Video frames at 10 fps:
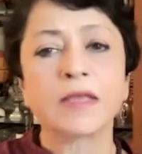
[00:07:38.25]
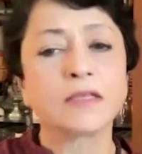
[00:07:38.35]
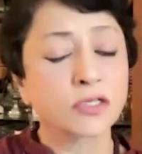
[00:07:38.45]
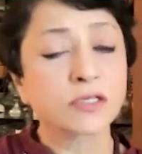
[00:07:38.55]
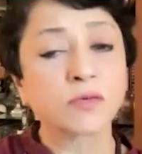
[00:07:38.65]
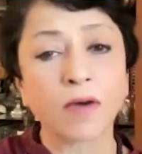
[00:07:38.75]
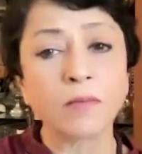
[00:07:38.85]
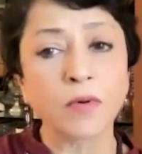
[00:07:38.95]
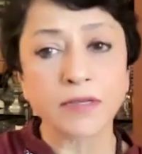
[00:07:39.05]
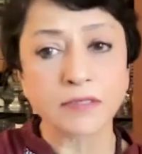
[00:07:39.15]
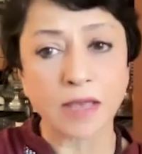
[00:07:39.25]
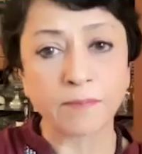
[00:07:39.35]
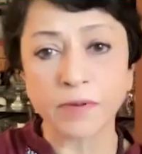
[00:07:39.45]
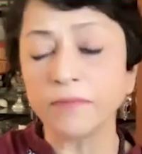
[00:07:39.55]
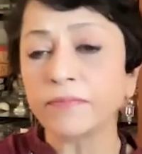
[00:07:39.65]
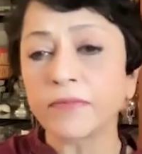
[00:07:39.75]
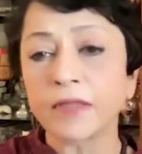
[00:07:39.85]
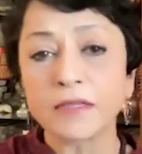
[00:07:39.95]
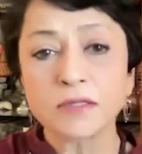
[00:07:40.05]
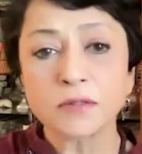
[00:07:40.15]
It's just one more example.
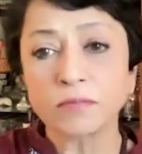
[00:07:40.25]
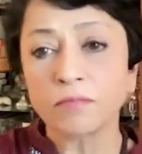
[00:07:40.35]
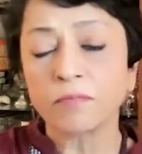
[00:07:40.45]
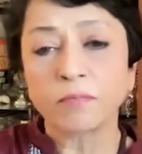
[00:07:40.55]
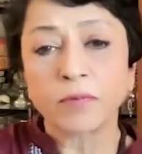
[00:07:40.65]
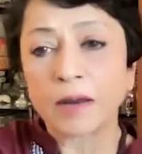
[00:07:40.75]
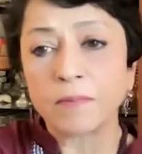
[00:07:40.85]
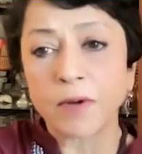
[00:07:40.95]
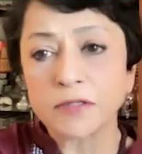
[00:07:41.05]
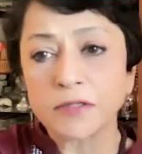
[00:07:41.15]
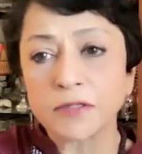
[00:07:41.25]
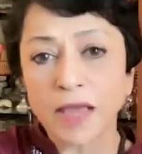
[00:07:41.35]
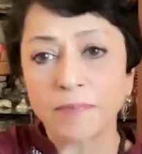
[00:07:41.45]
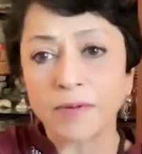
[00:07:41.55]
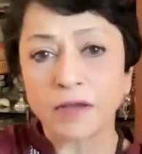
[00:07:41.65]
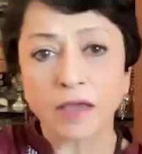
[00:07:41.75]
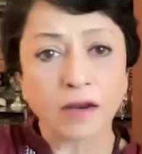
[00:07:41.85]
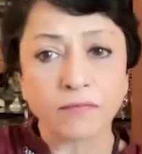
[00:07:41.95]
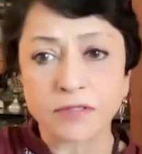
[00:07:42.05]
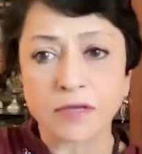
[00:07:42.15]
This can possibly happen
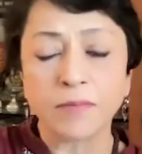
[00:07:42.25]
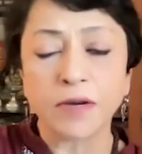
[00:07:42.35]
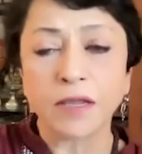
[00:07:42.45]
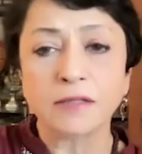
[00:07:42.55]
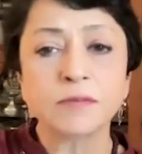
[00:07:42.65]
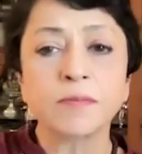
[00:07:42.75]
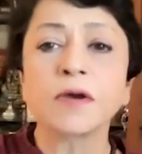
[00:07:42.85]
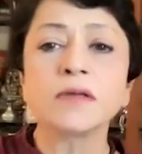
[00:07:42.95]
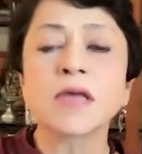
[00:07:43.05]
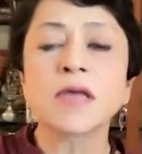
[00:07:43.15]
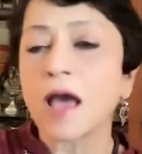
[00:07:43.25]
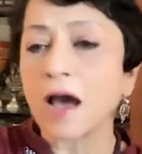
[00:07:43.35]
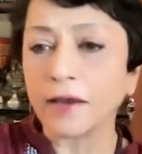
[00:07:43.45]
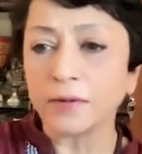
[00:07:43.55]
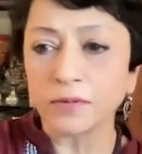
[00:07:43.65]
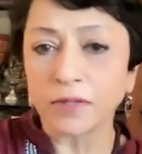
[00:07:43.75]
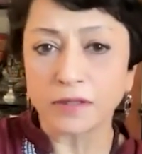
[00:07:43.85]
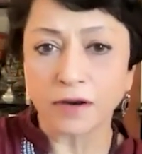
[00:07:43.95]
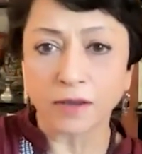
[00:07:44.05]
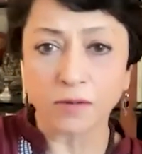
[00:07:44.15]
again with somebody else because I don't think
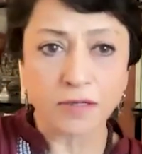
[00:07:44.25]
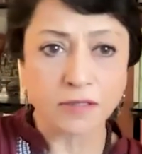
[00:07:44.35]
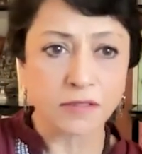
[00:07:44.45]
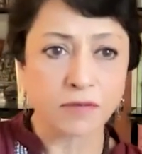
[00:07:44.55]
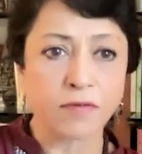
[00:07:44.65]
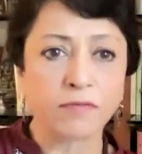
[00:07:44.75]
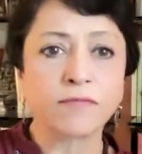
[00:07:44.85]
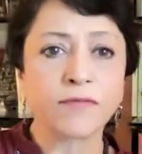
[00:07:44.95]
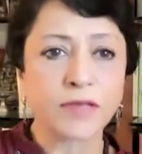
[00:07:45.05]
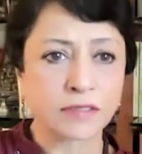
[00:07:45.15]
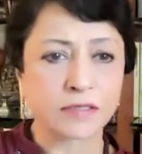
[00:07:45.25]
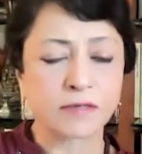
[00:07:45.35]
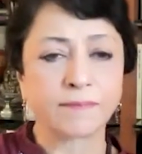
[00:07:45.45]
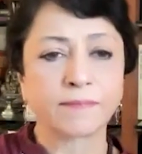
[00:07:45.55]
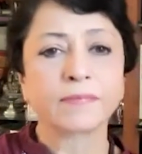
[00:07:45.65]
the regulators have even fixed it.